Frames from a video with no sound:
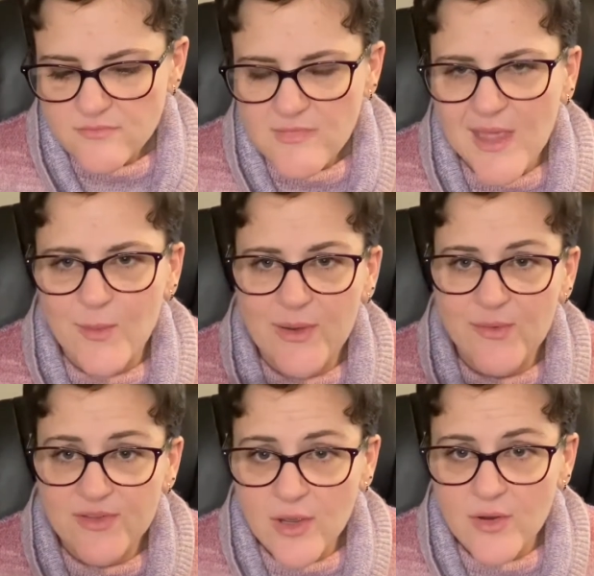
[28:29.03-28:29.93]
And when he
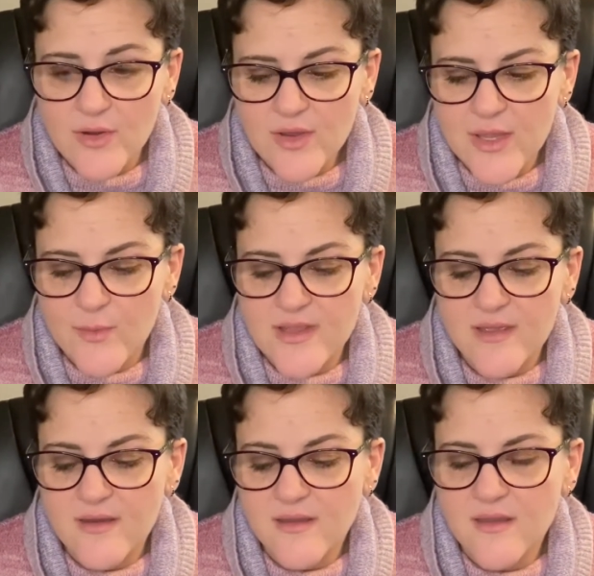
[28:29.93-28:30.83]
was younger, he would
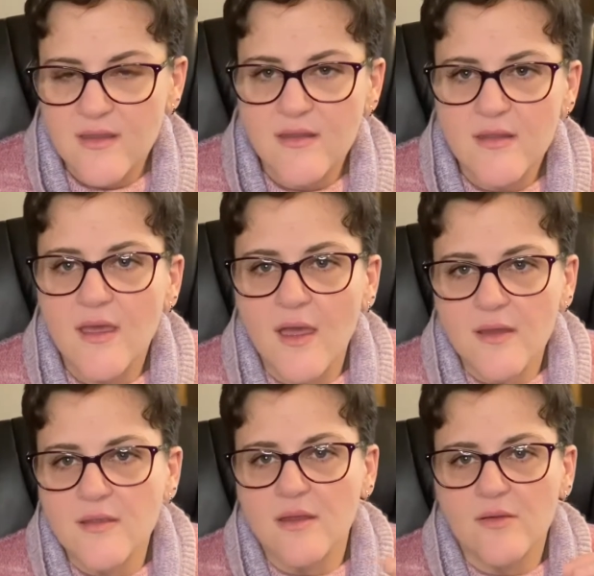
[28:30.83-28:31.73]
get,
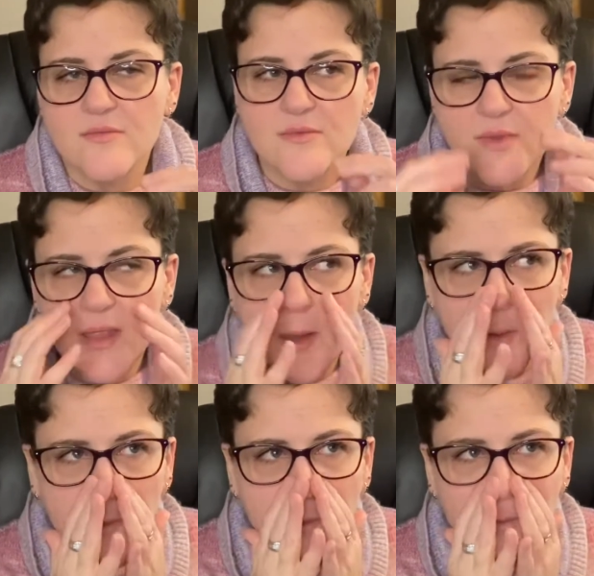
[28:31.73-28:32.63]
you know,
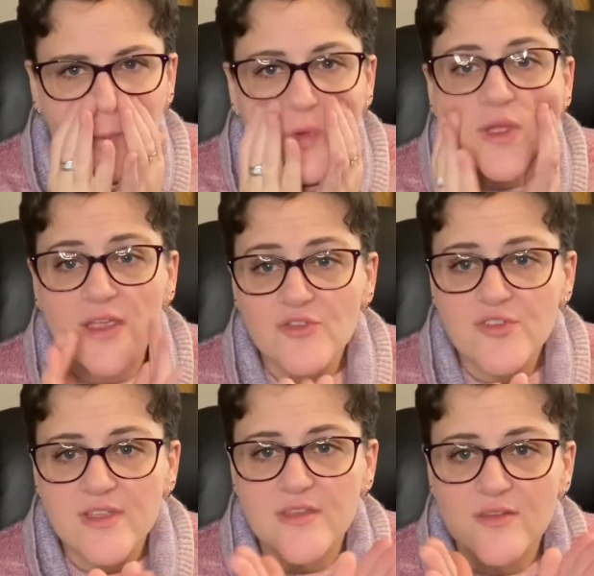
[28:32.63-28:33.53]
really
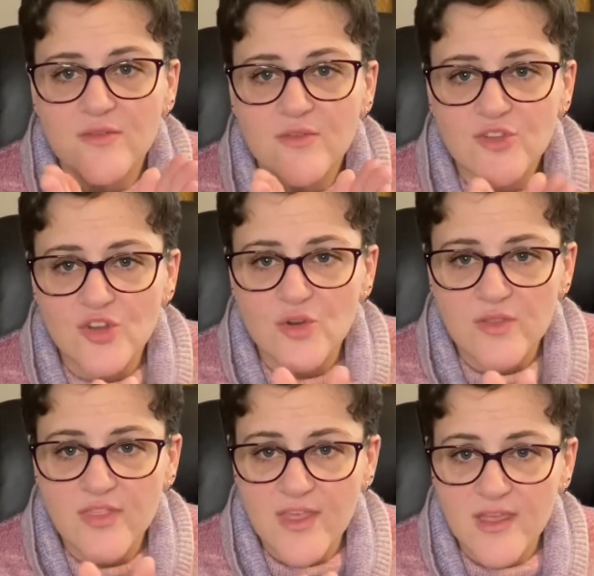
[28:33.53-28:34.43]
interested in
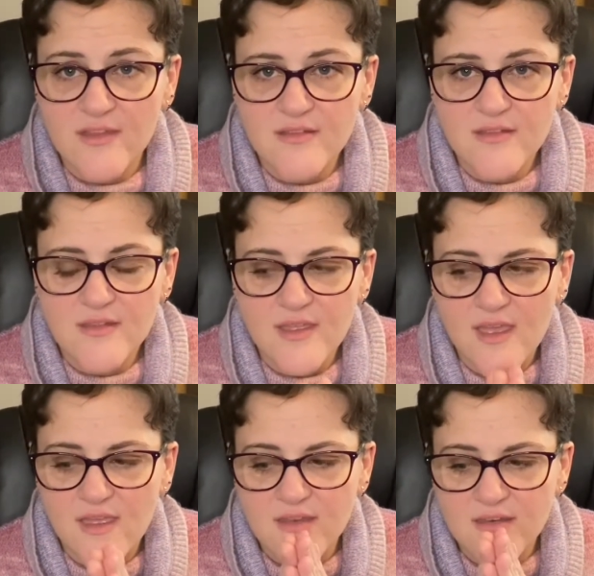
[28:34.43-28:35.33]
certain things
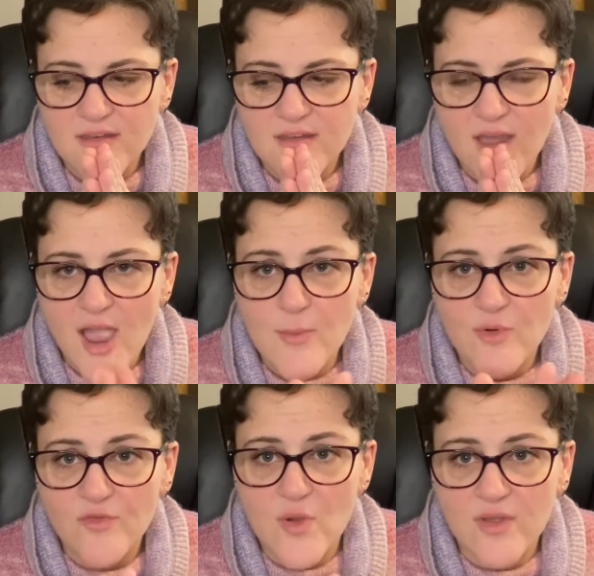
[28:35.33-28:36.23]
and
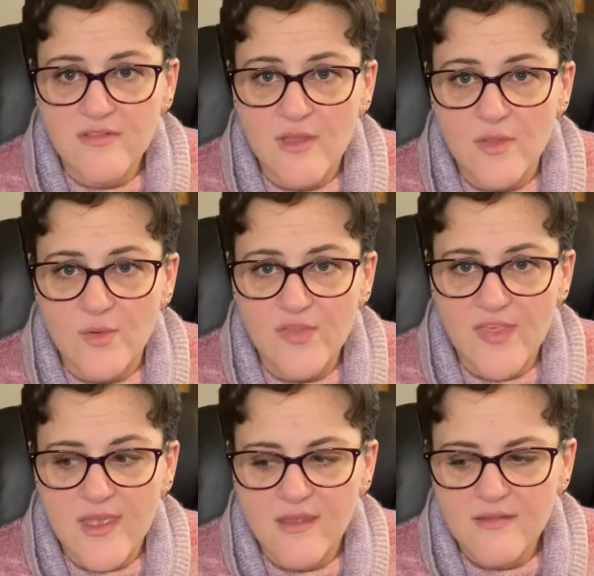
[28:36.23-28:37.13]
hyper-focused on those
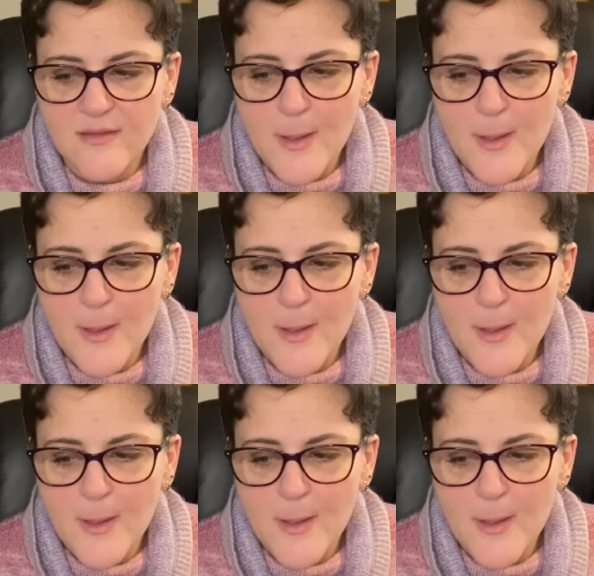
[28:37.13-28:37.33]
things.